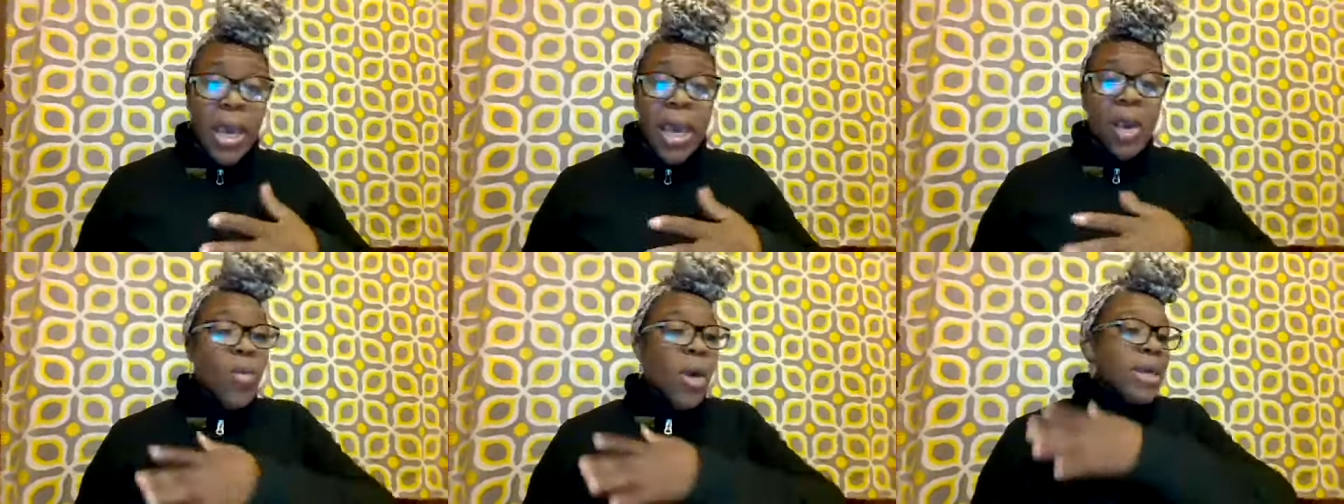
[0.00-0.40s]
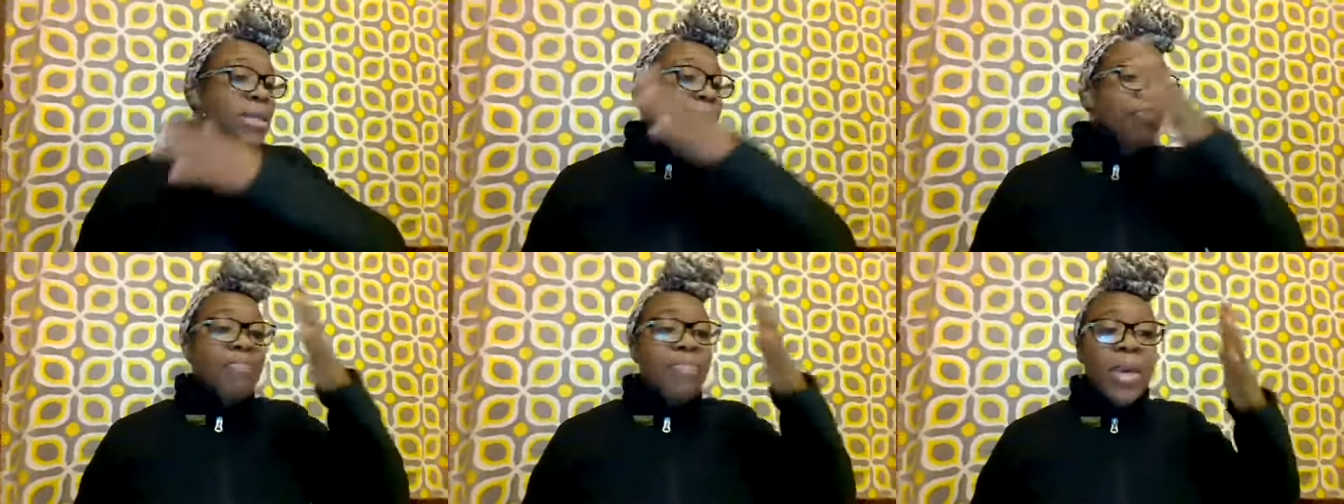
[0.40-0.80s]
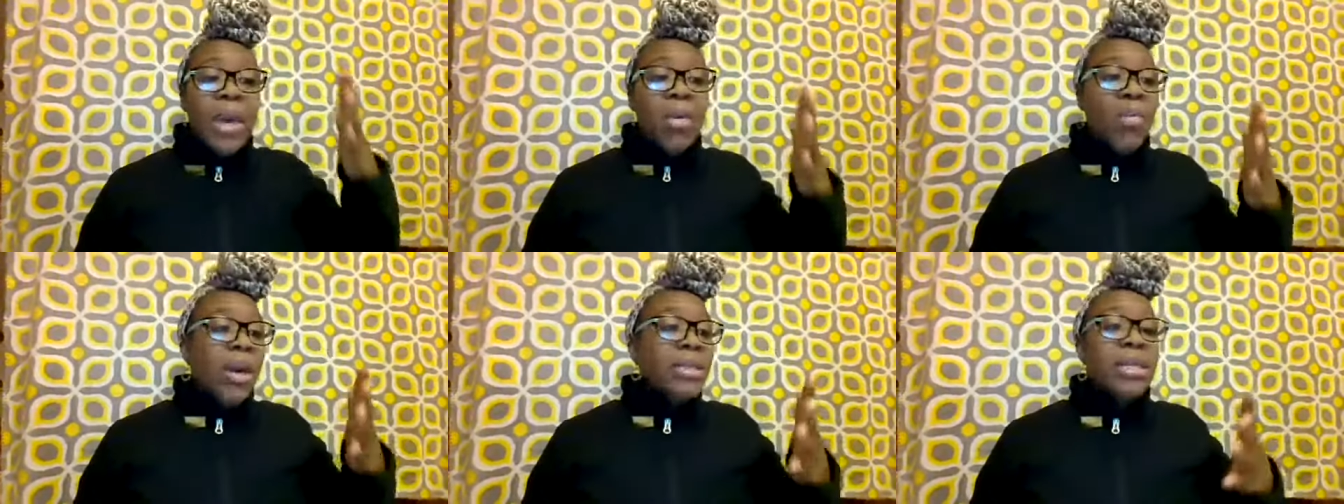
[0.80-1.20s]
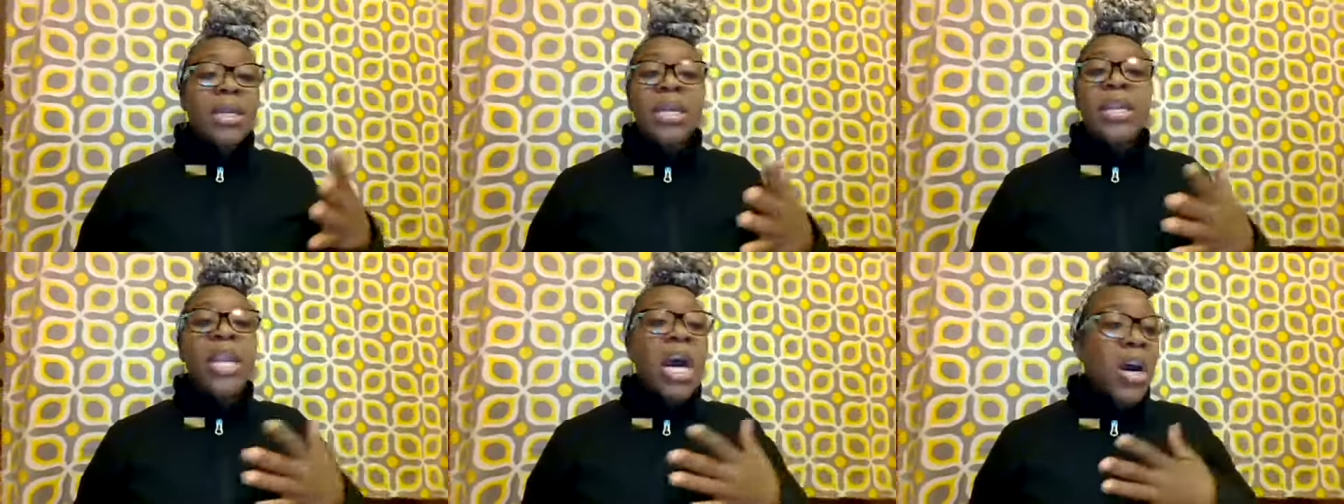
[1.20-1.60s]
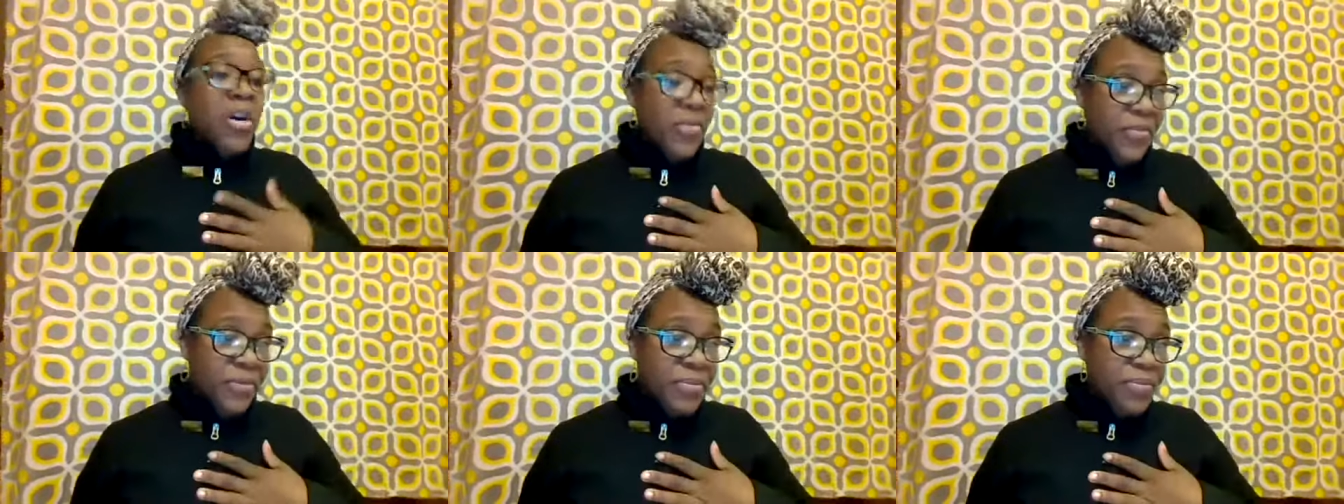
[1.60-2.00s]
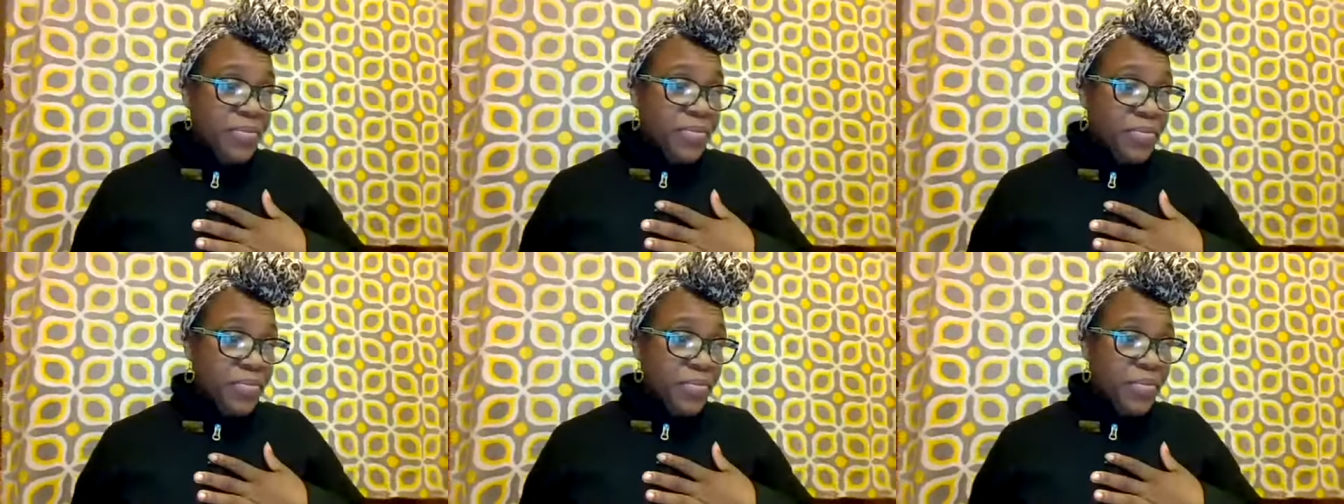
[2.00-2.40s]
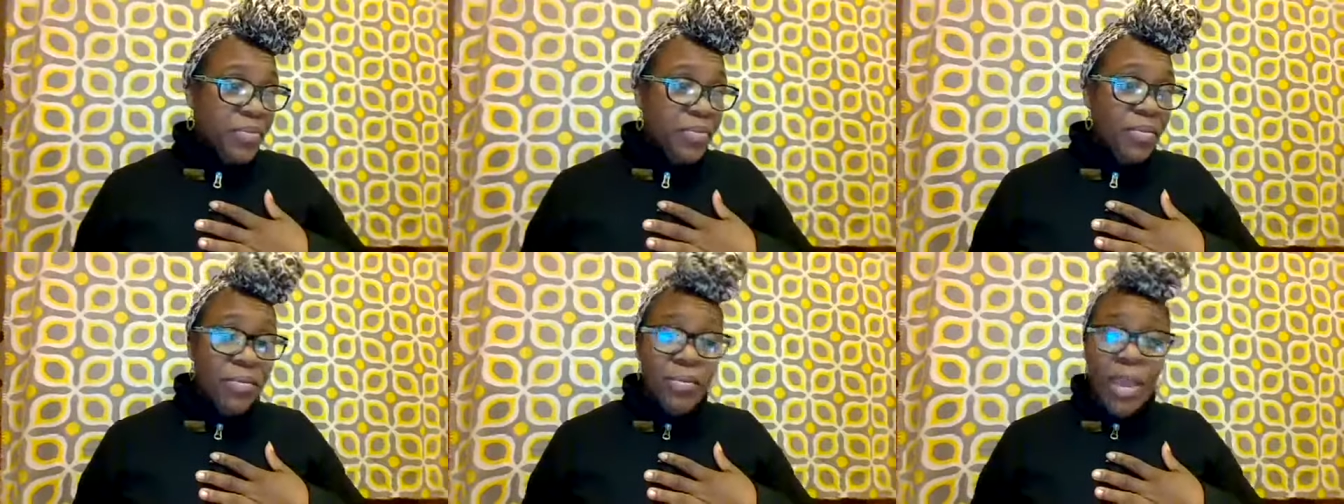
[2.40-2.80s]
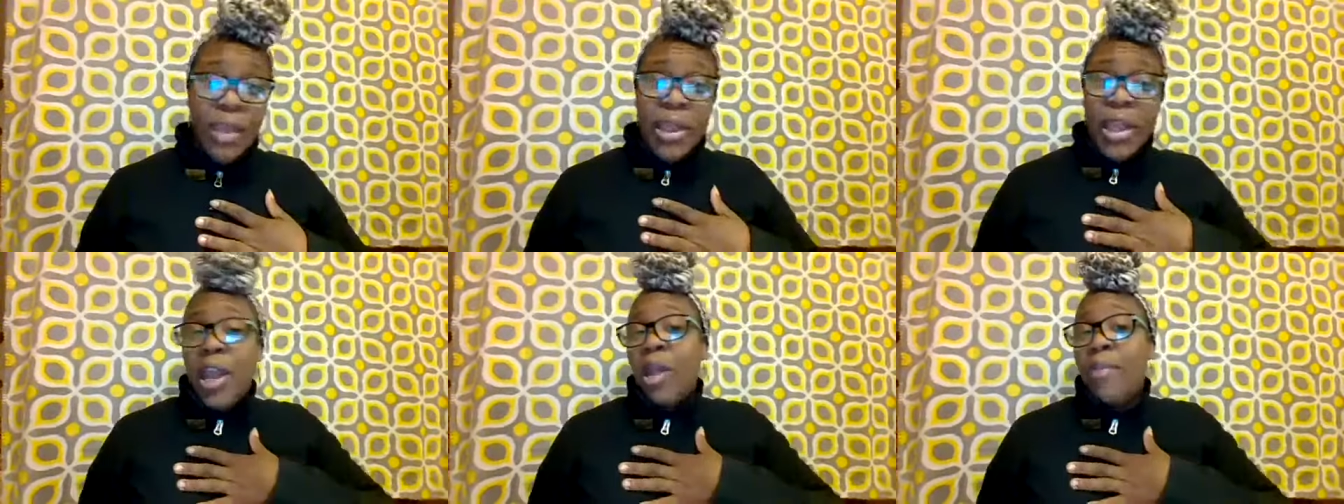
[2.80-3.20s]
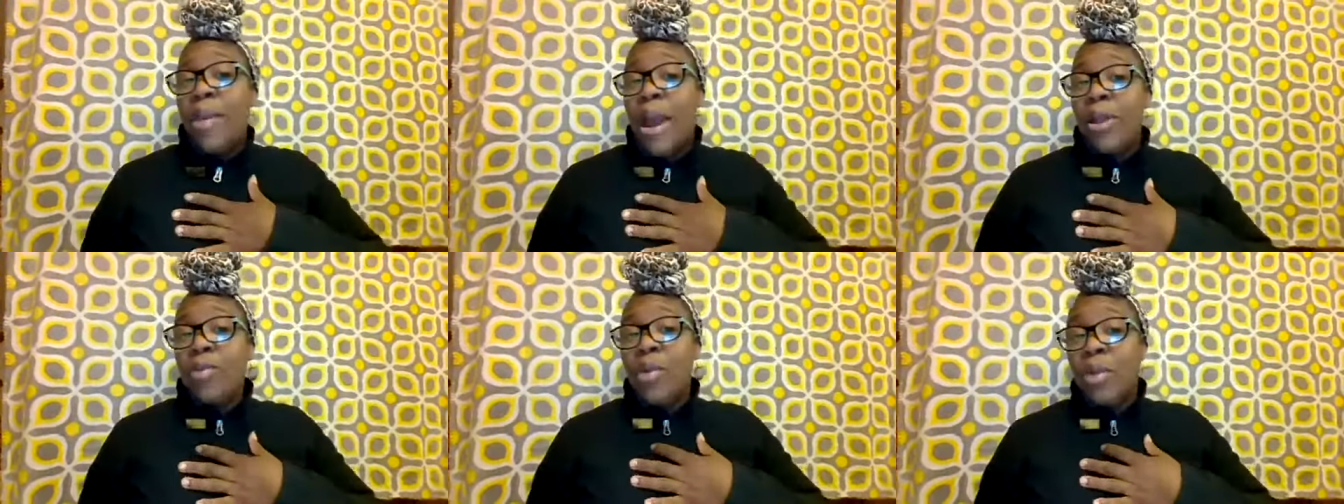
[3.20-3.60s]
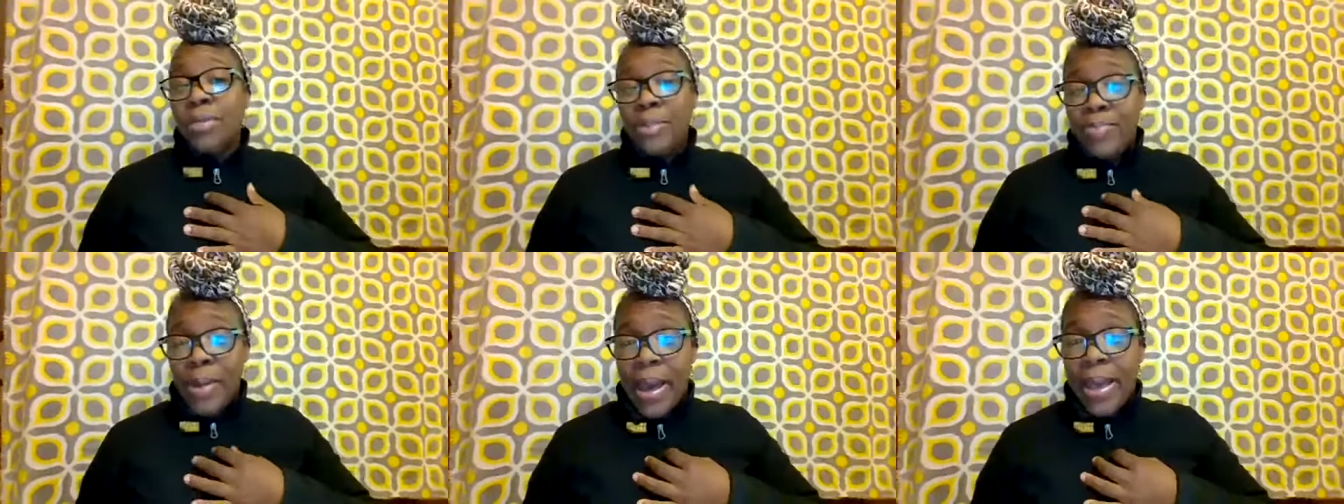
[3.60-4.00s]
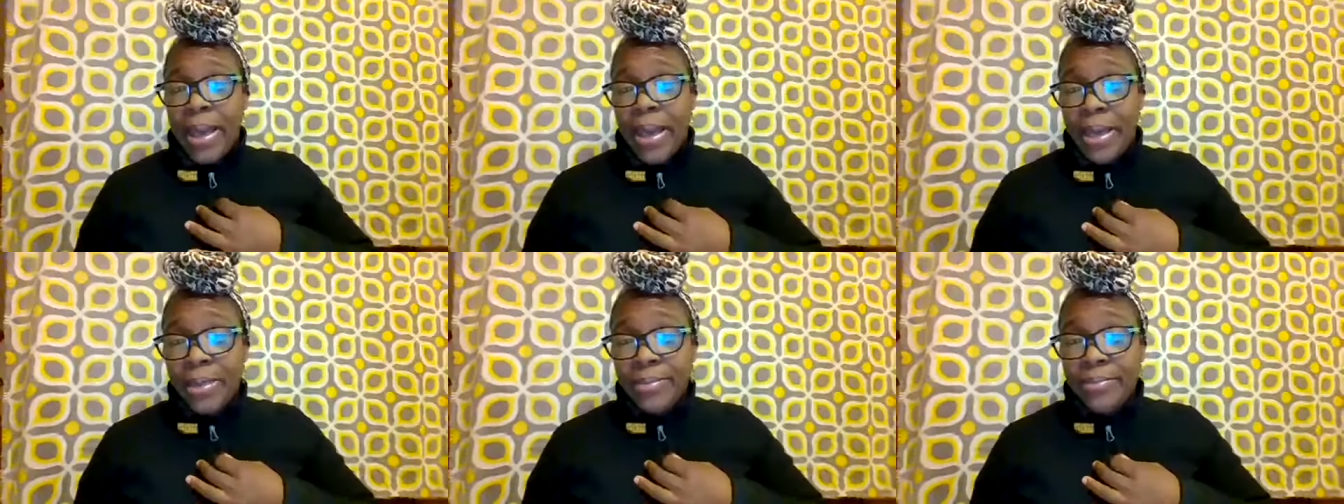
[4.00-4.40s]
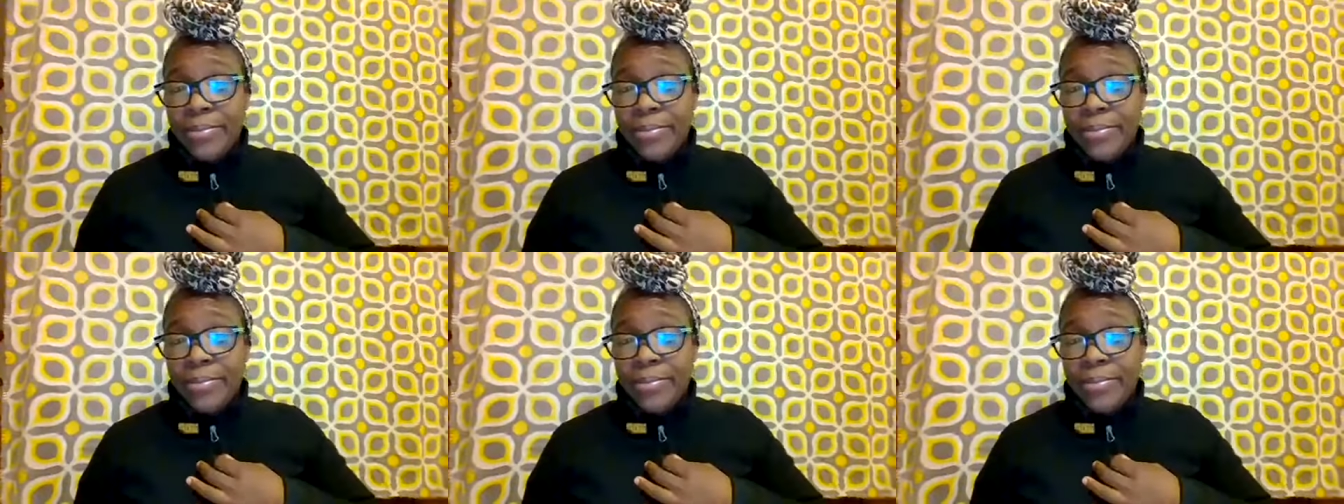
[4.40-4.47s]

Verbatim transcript: It wasn't it wasn't enough that everybody knew I was a pothead.